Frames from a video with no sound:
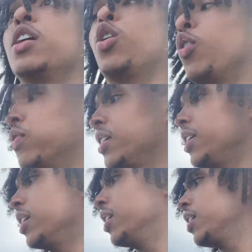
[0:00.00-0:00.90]
Hopefully,
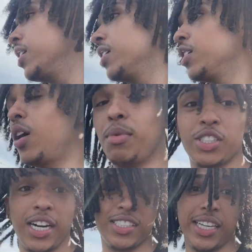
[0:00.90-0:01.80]
you know, I'm gonna
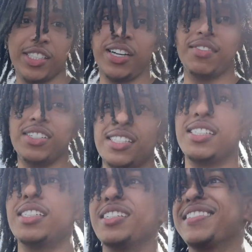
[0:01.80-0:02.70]
try to test drive it and
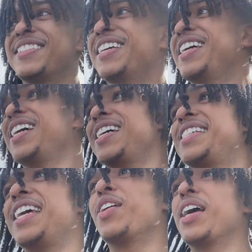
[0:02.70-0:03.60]
shit,
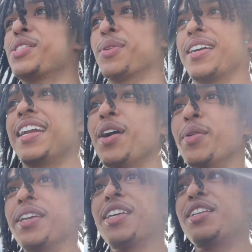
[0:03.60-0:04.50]
see how that's working out
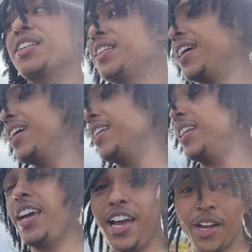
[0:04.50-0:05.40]
with it, and
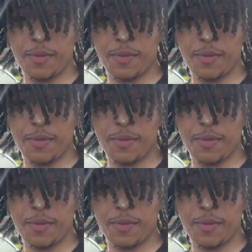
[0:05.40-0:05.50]
yeah.